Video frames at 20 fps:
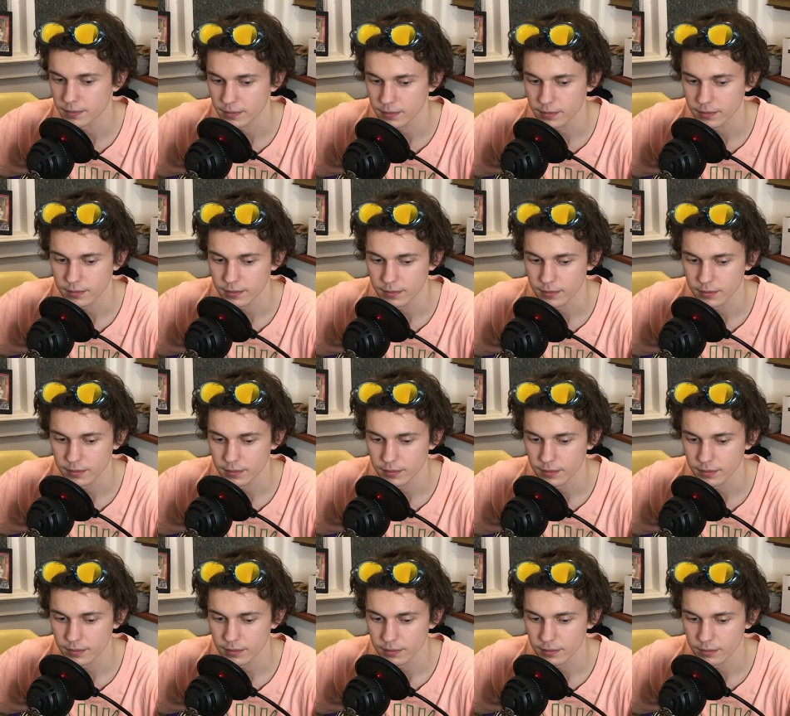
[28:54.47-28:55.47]

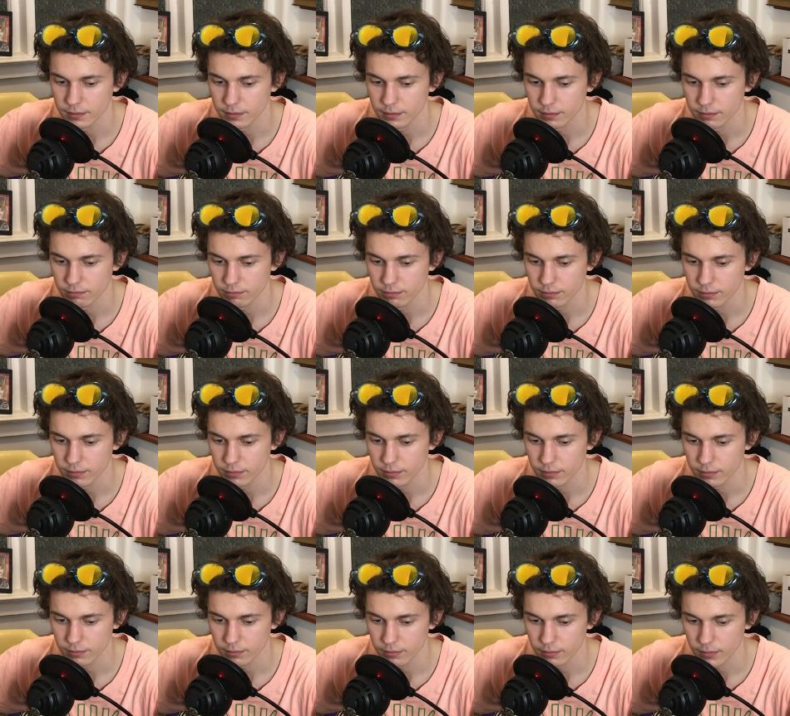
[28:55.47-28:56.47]

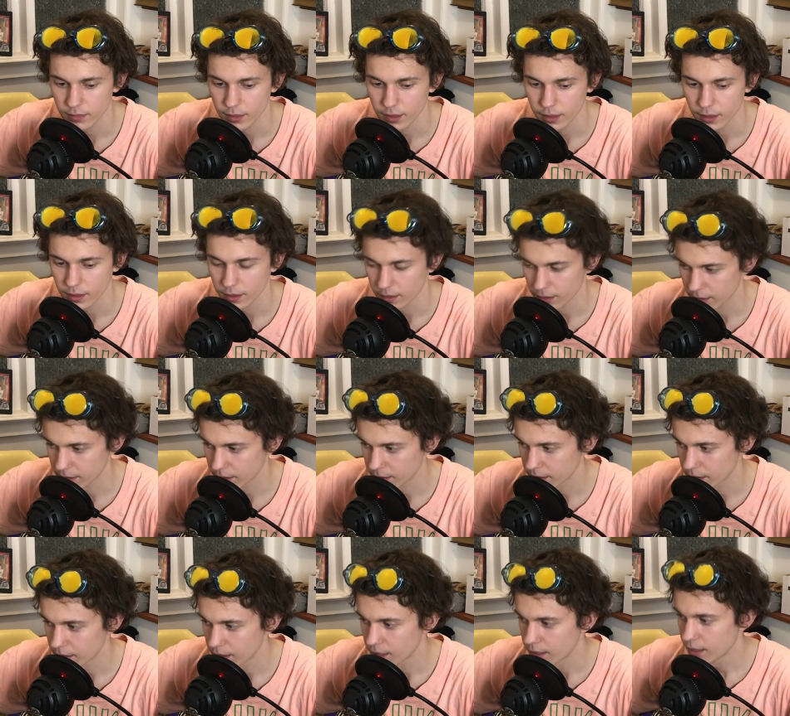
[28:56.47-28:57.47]
No one is speaking in this clip.